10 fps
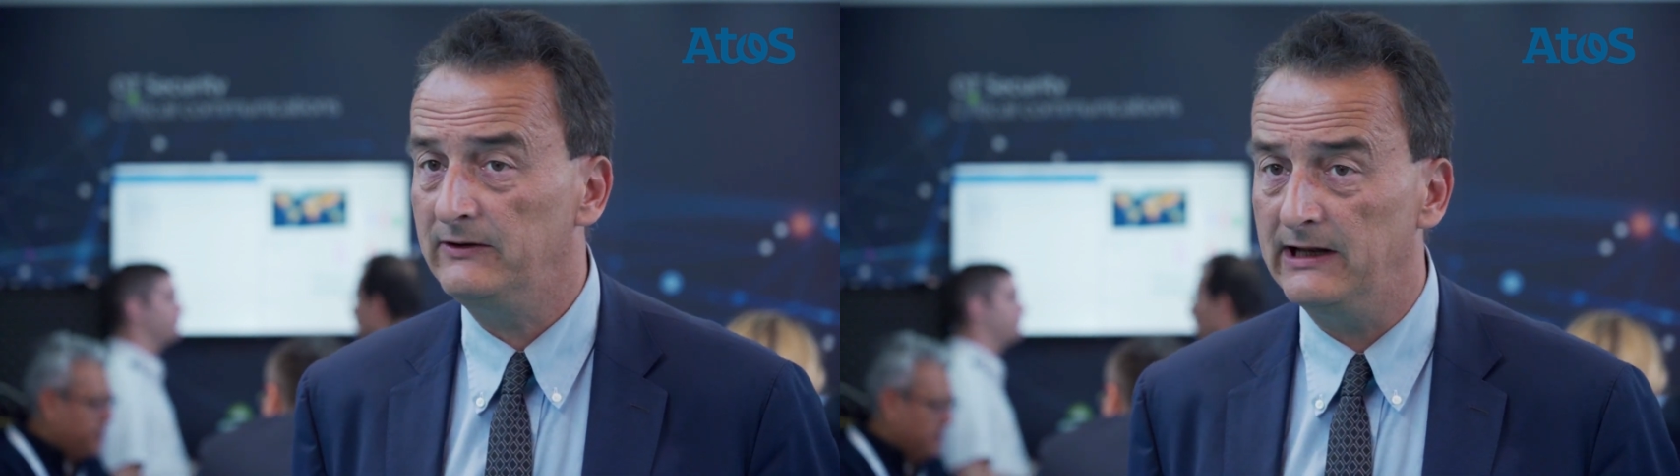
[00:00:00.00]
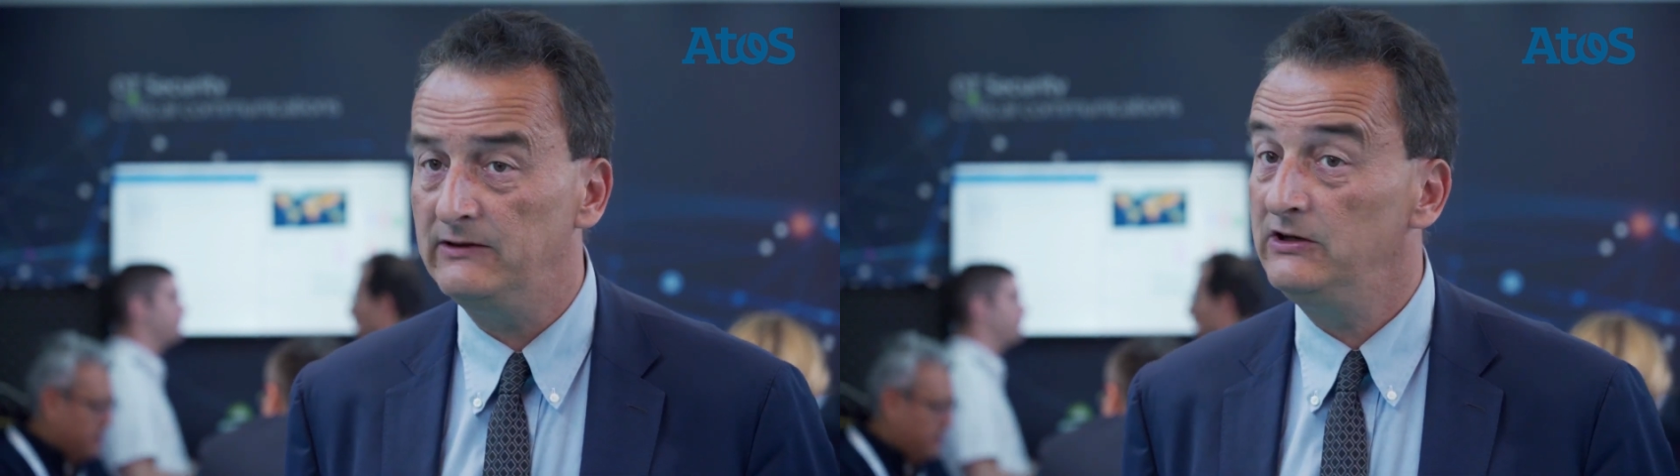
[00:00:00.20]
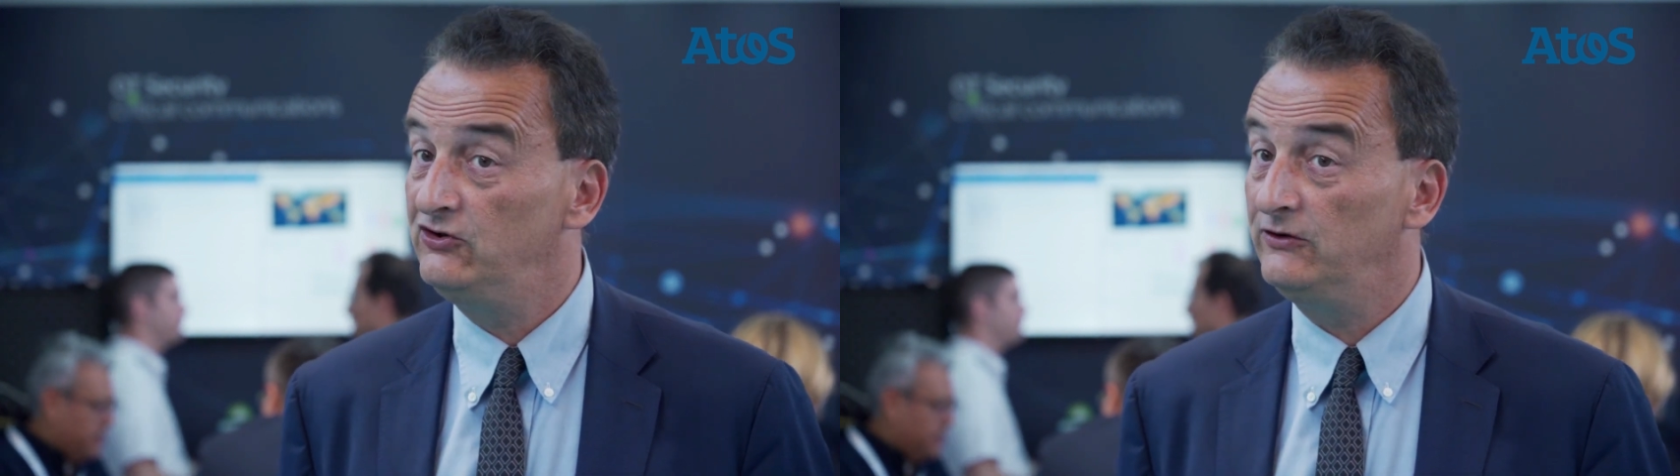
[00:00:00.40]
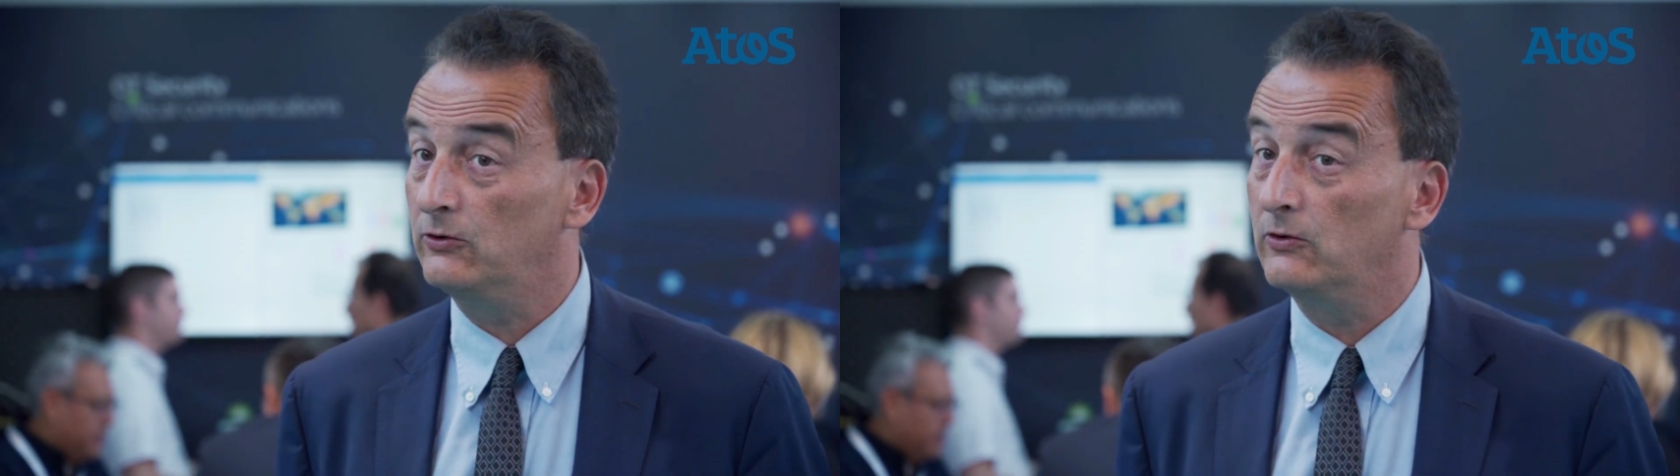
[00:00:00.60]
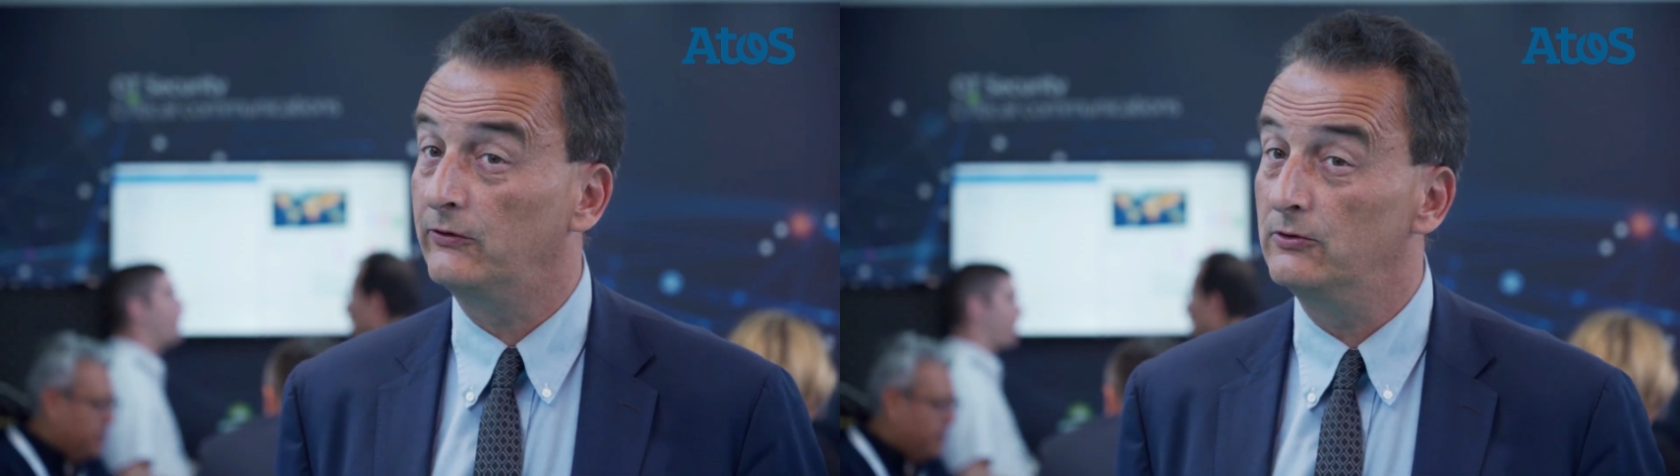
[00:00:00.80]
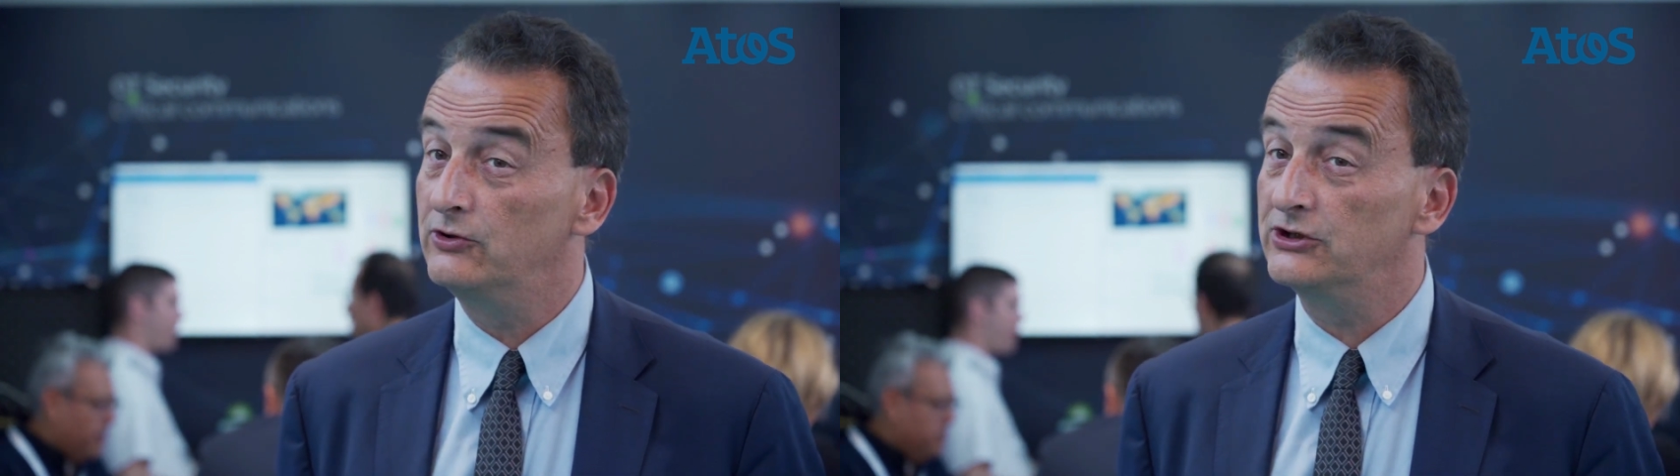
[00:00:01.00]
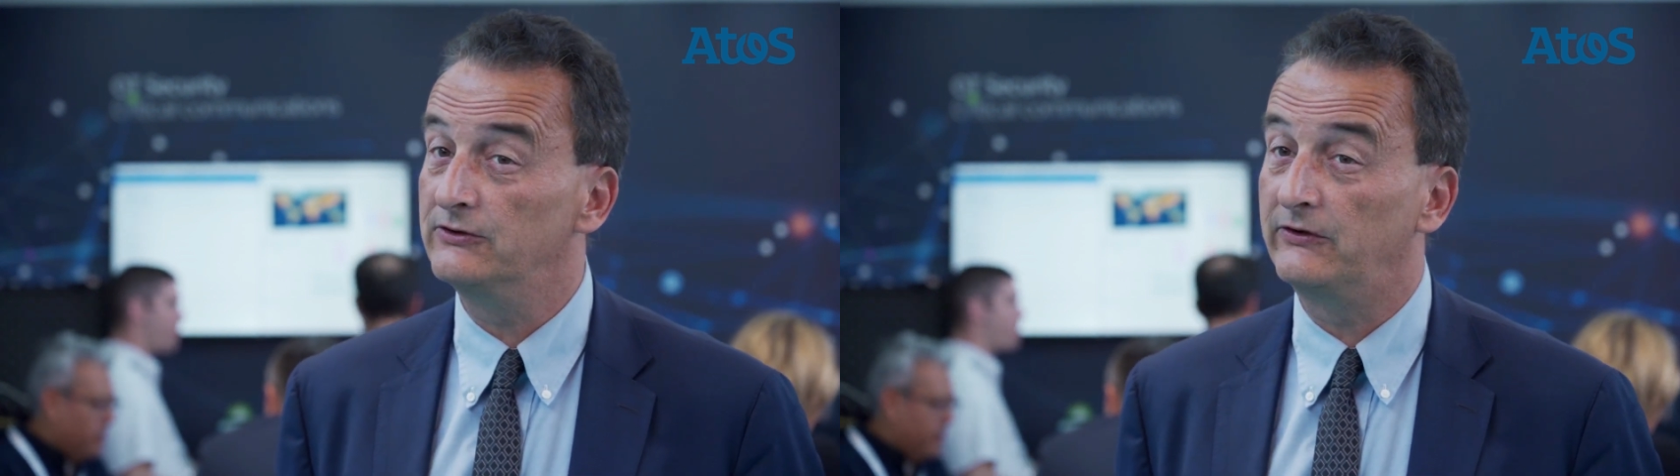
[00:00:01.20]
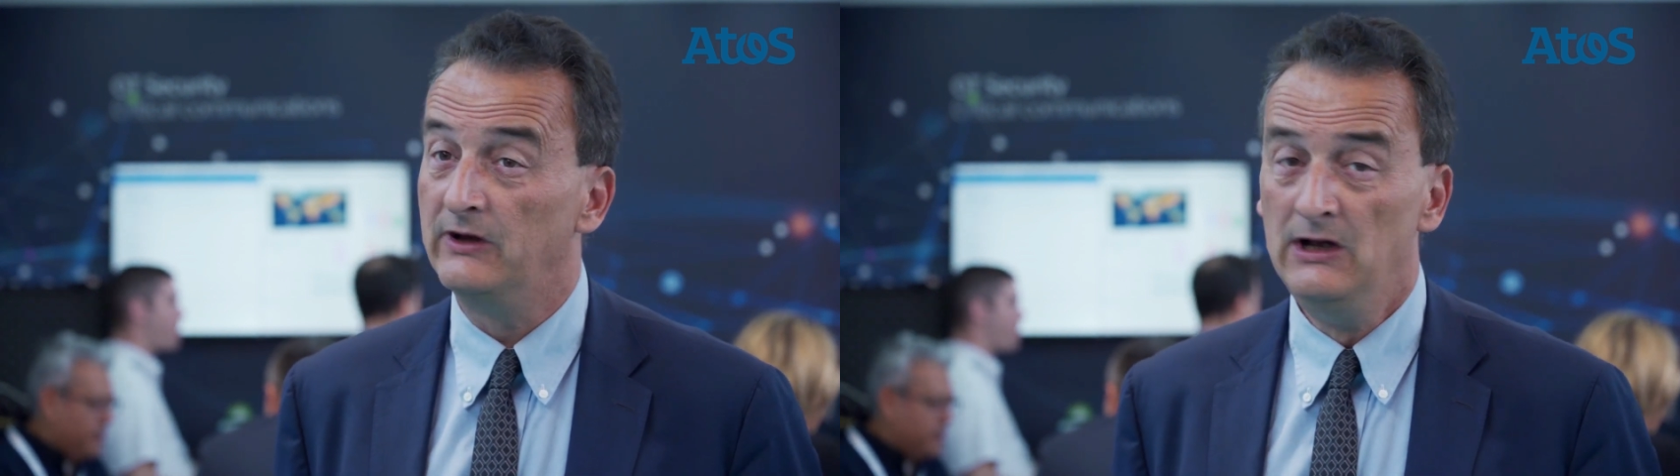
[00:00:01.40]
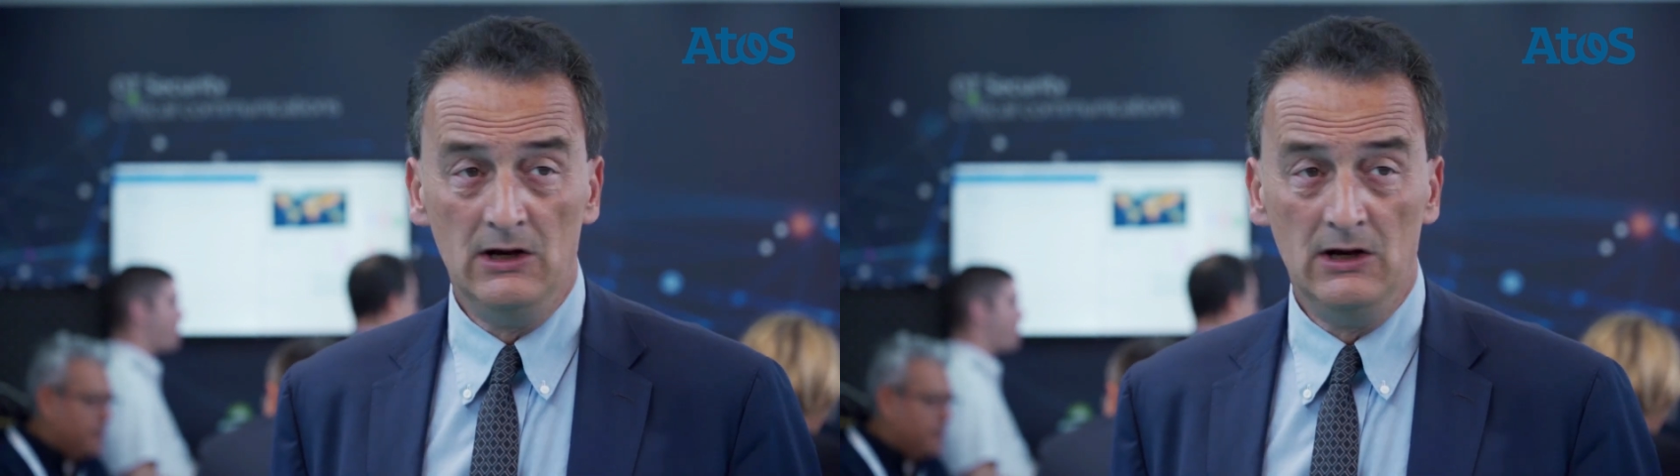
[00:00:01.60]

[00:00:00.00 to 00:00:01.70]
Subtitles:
that digital solutions